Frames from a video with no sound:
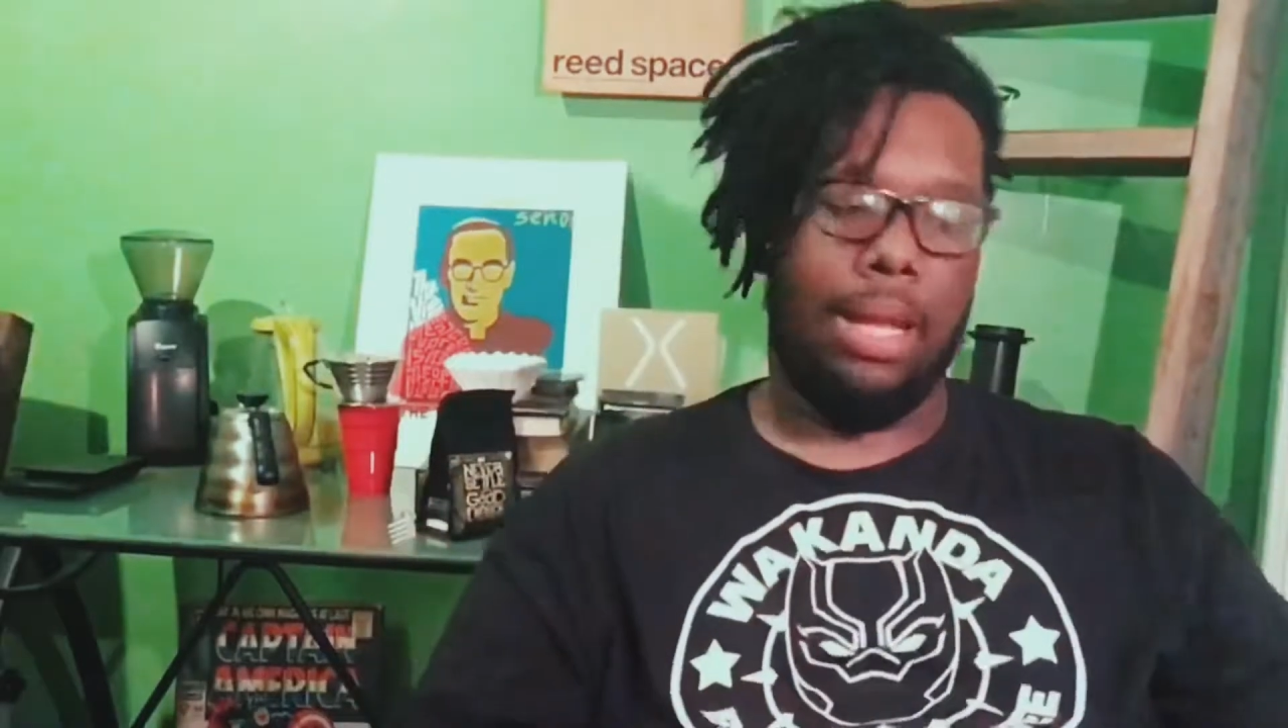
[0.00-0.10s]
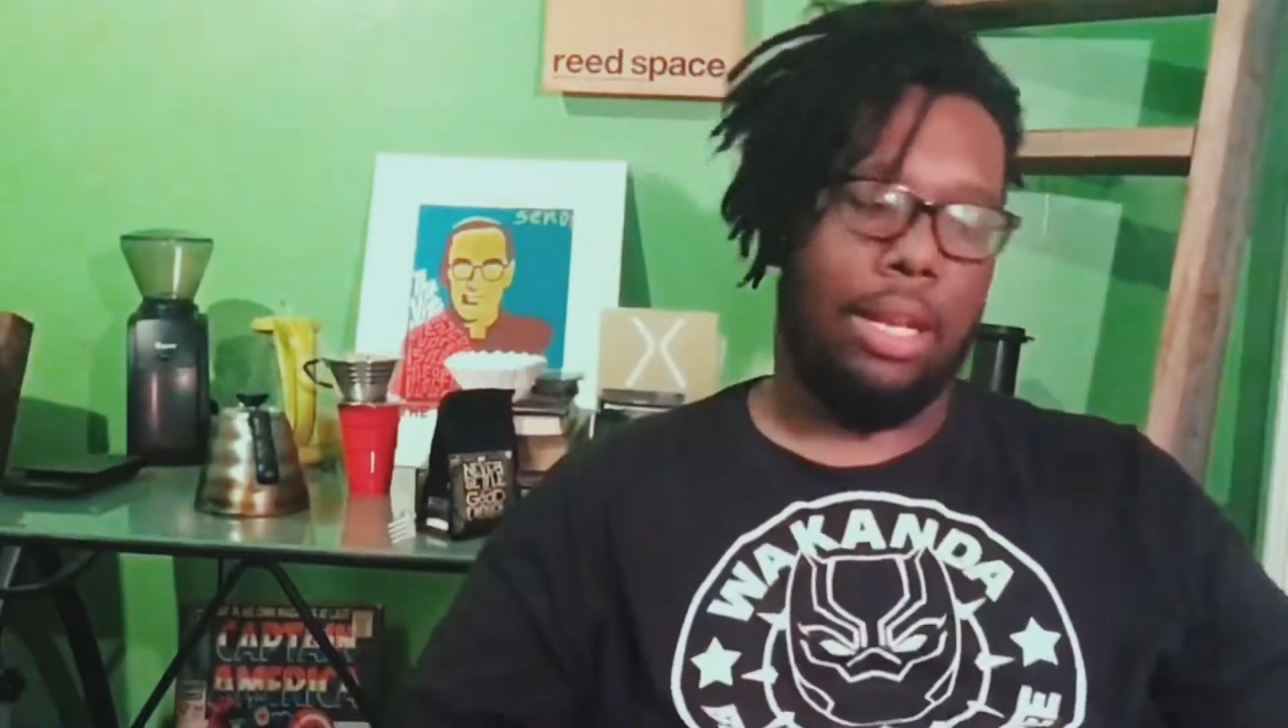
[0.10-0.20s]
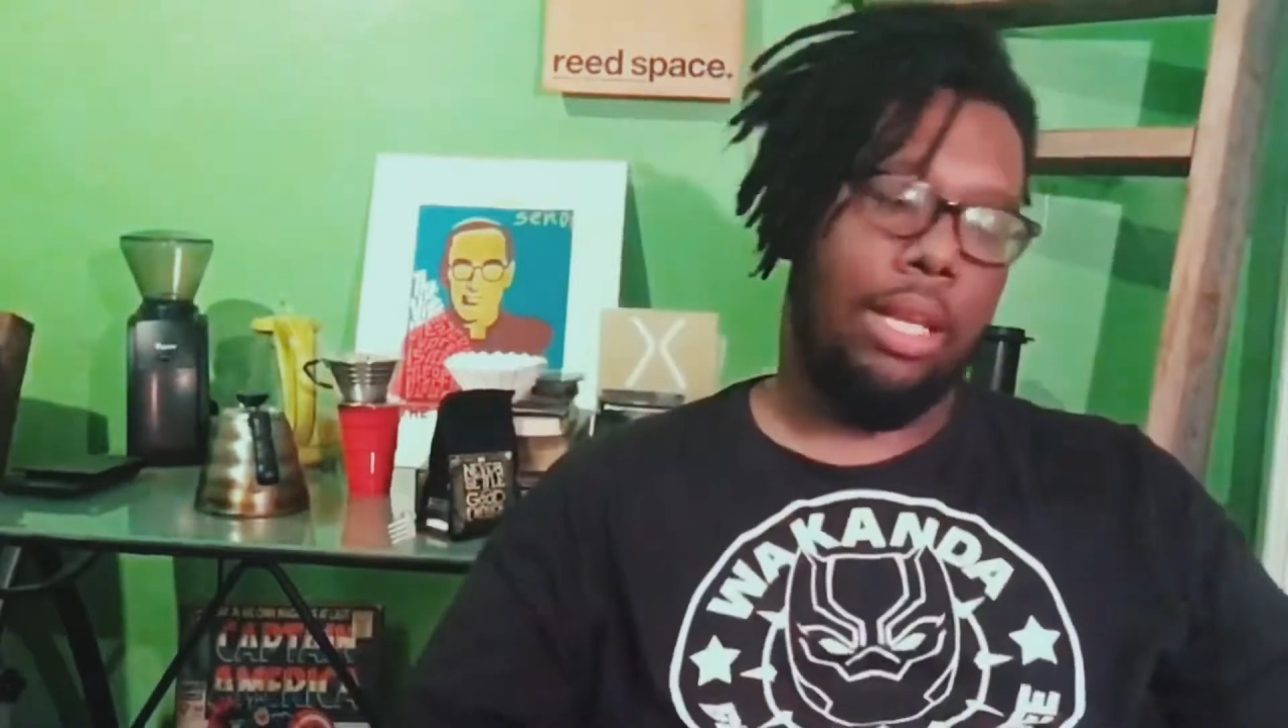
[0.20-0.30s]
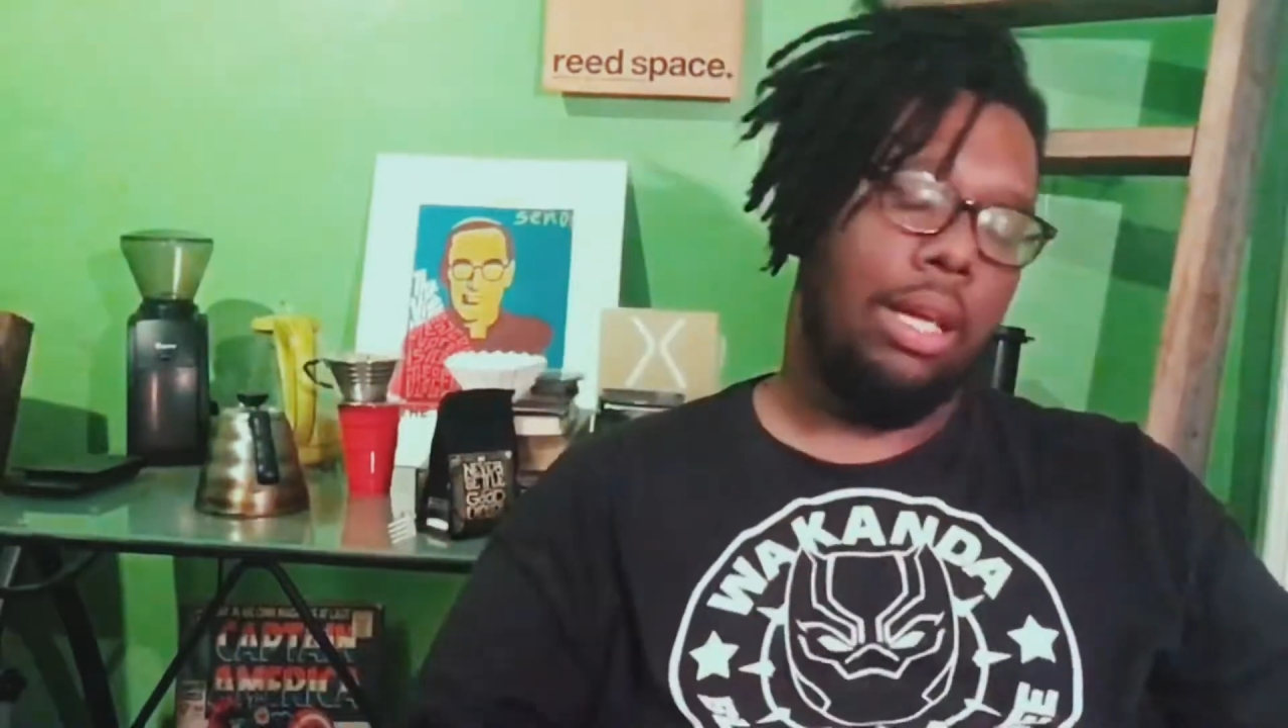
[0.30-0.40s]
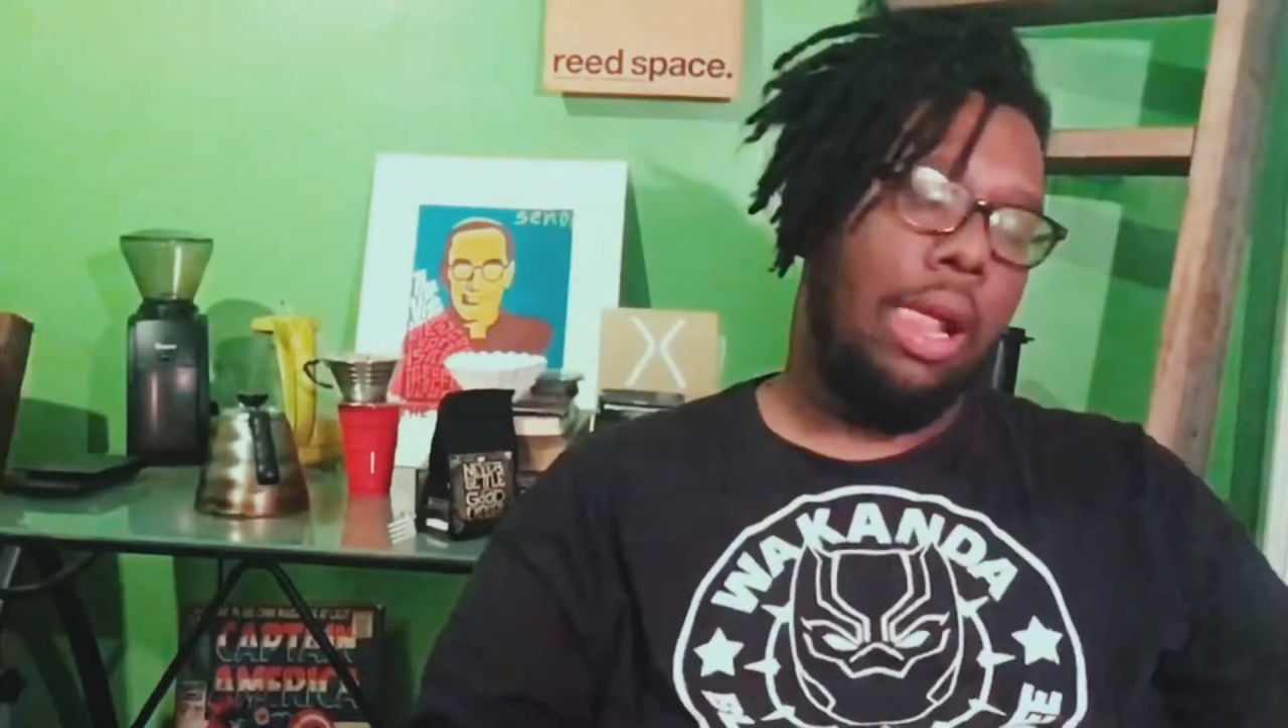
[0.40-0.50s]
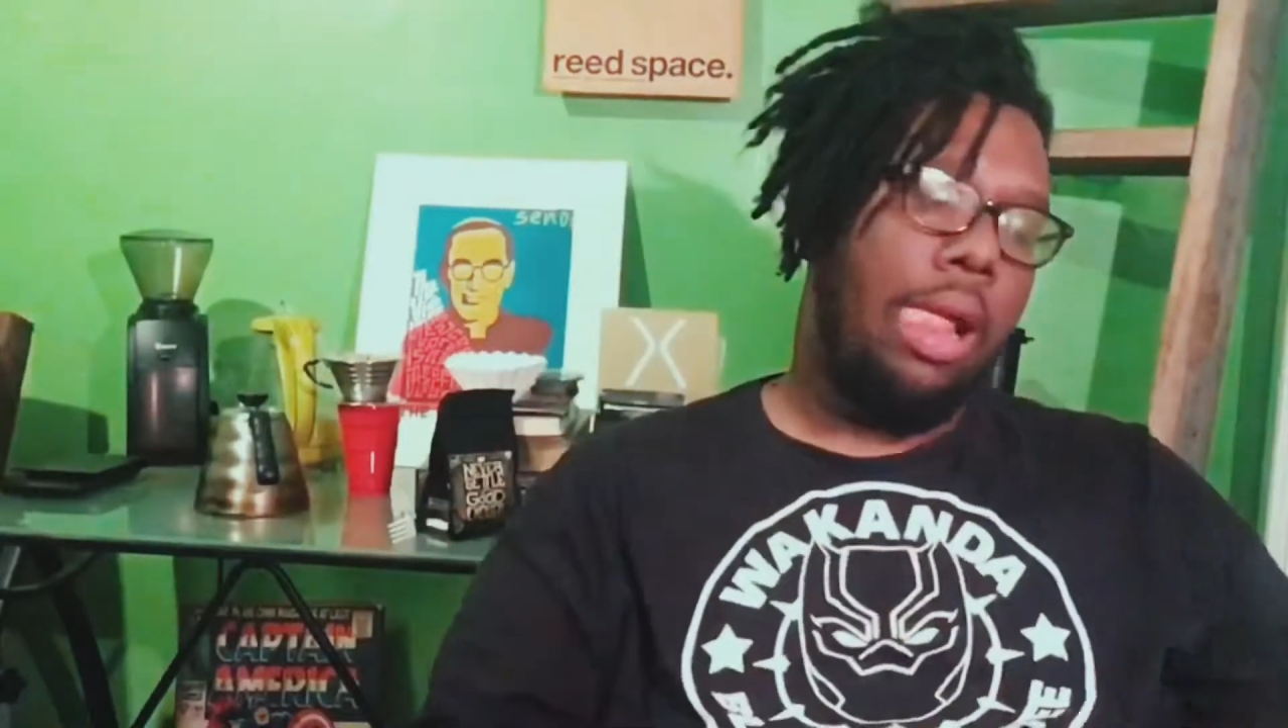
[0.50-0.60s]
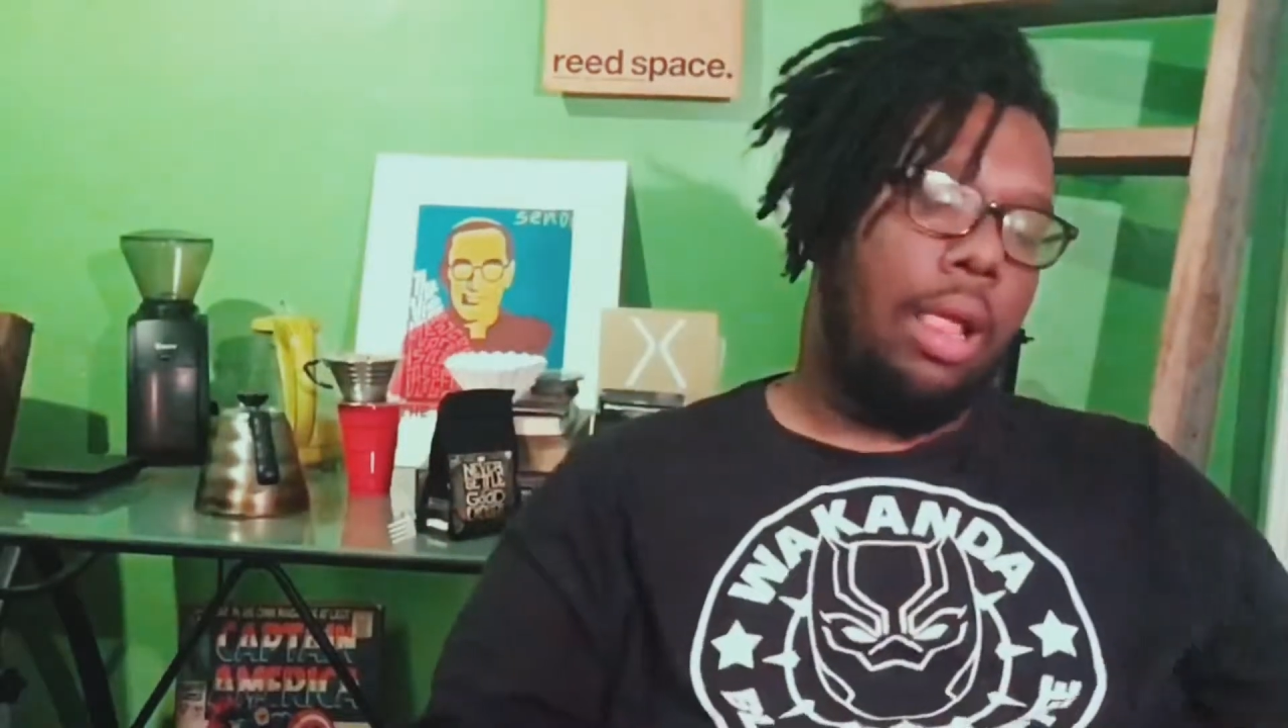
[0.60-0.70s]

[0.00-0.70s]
editing,